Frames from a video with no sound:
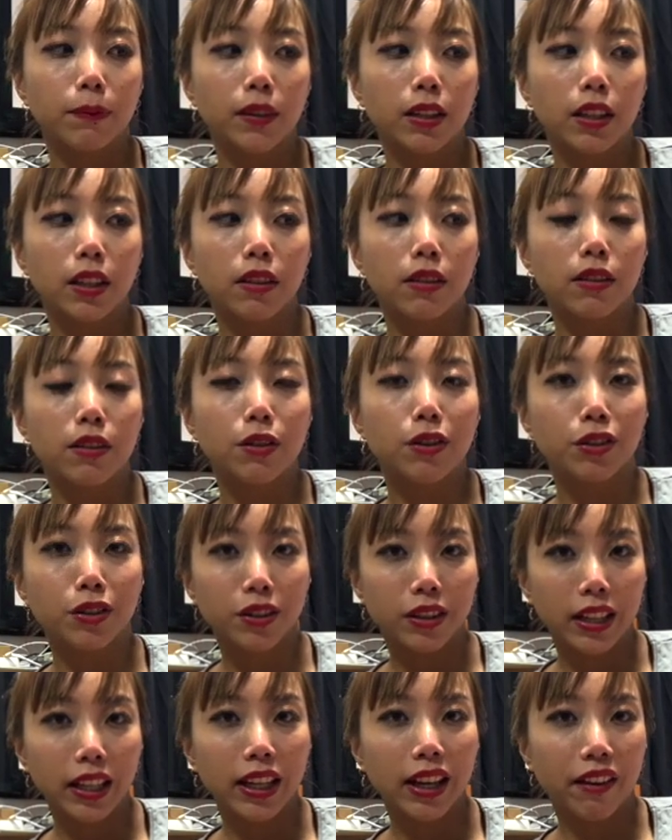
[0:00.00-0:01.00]
It's gonna
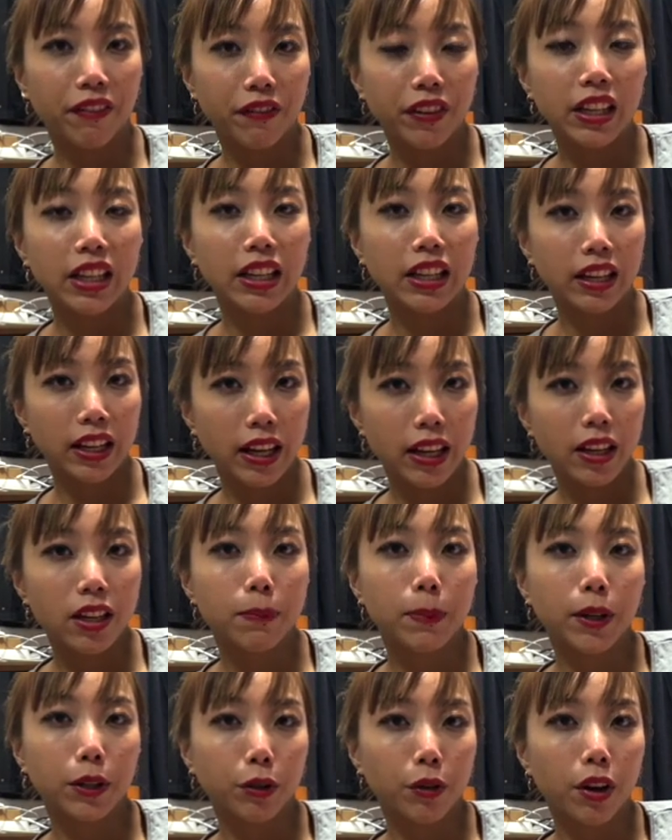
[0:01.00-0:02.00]
take effort and days,
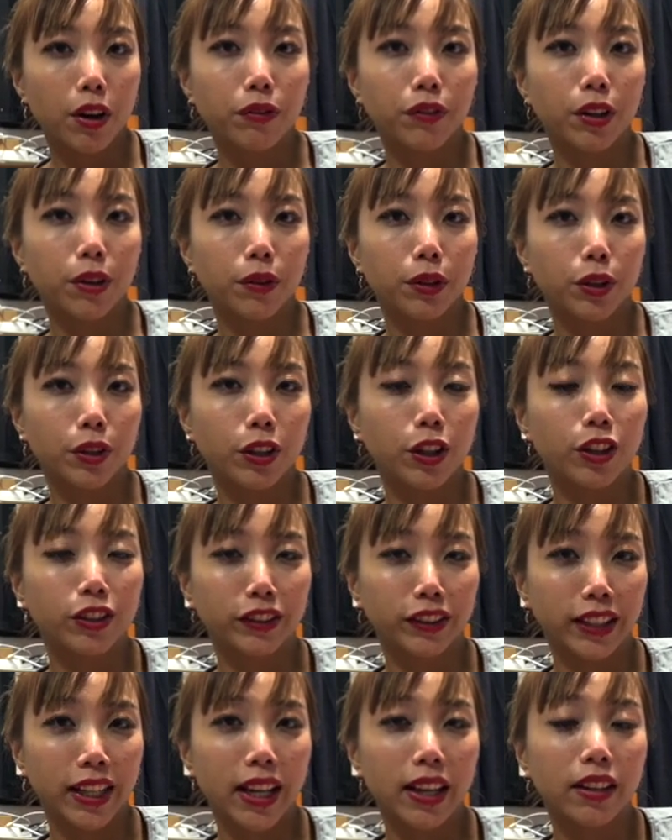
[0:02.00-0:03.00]
but craft out your
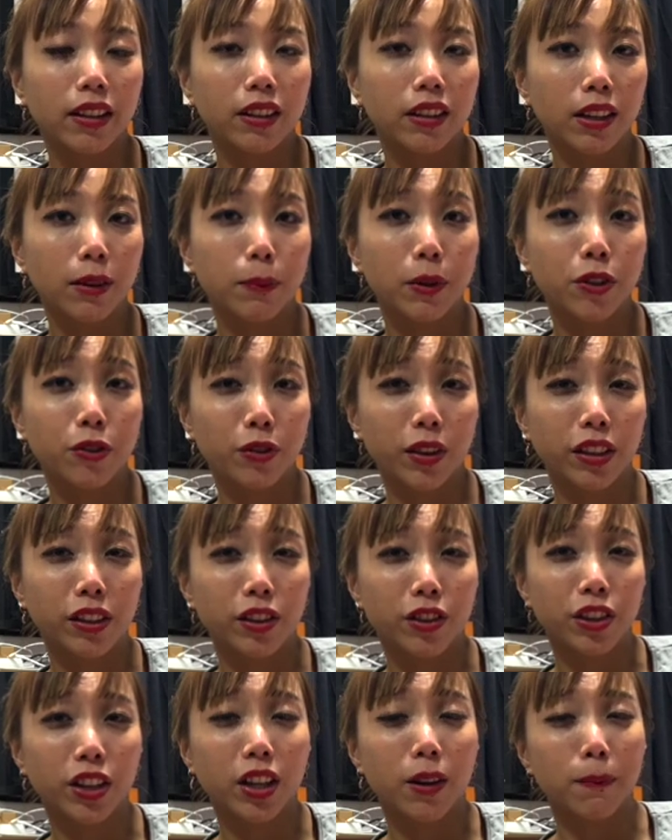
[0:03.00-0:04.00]
content and be
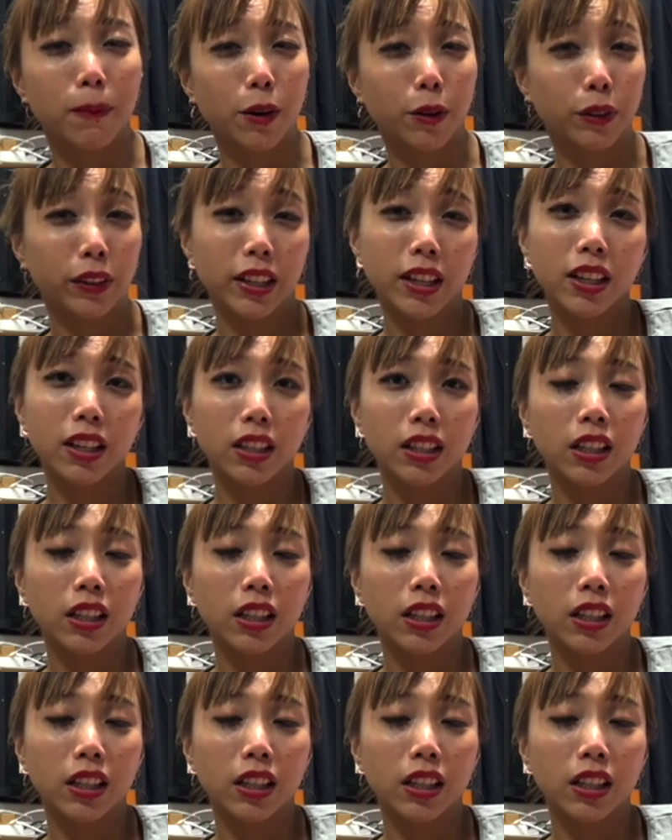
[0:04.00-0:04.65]
strategic about it.